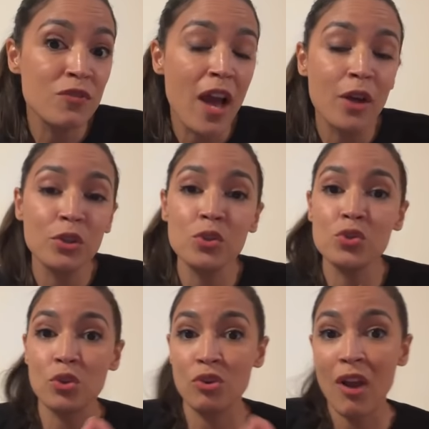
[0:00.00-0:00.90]

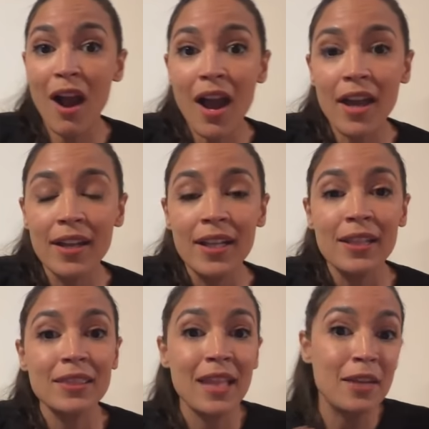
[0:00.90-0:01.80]
values or not
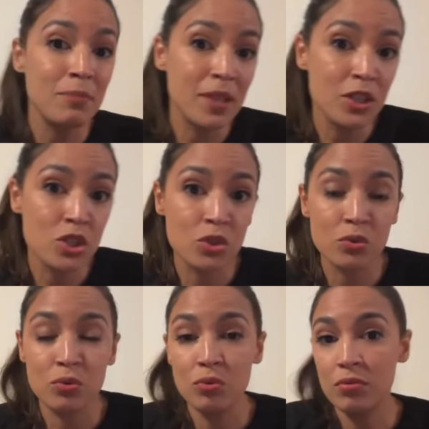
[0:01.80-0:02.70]
led me
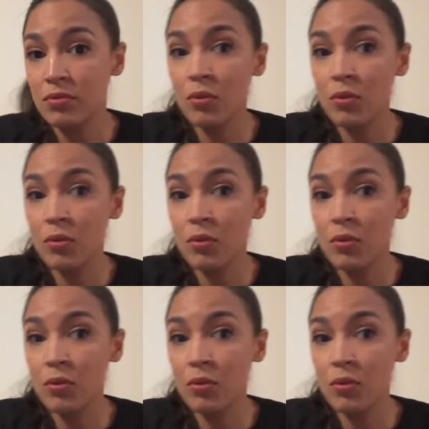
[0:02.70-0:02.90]
to